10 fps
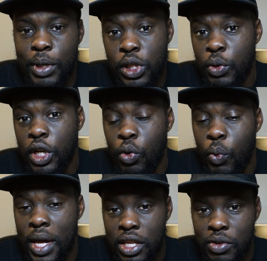but doing it in a
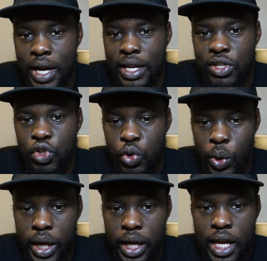way that you guys
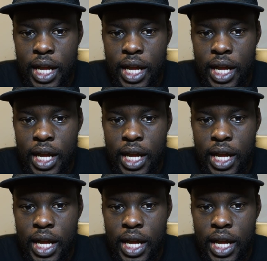enjoy.